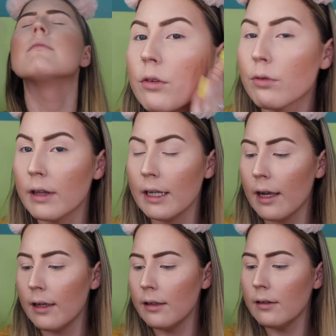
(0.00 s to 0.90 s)
Feels really
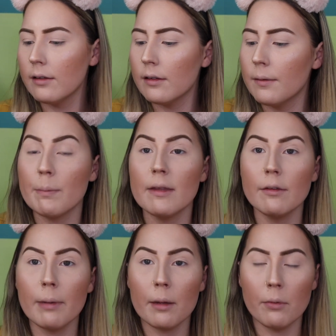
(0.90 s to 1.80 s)
nice. Whip
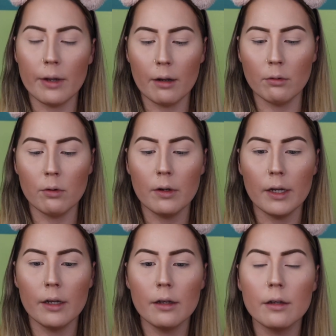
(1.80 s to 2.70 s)
this bad boy out real
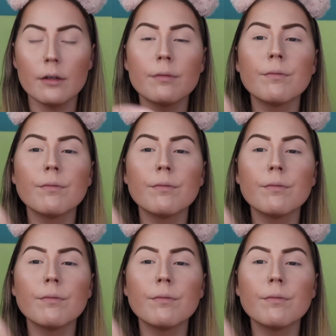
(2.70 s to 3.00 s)
quick.